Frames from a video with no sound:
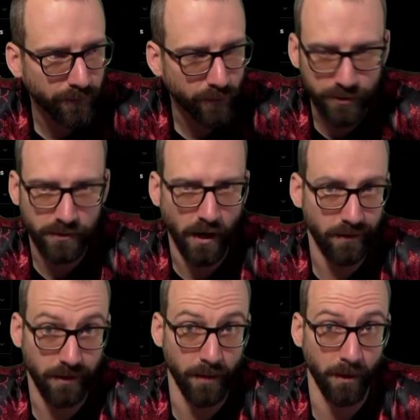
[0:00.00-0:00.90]
which
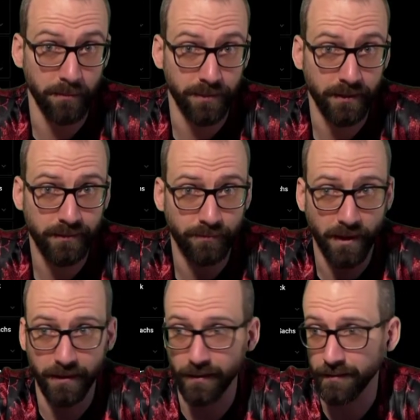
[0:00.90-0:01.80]
I might be,
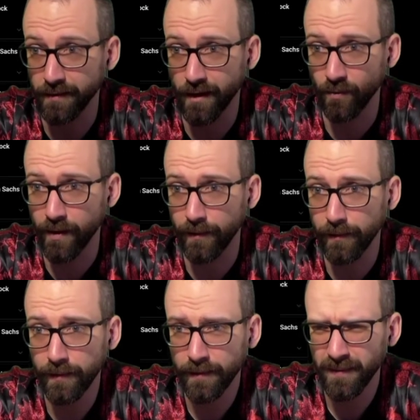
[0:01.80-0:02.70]
depending on how well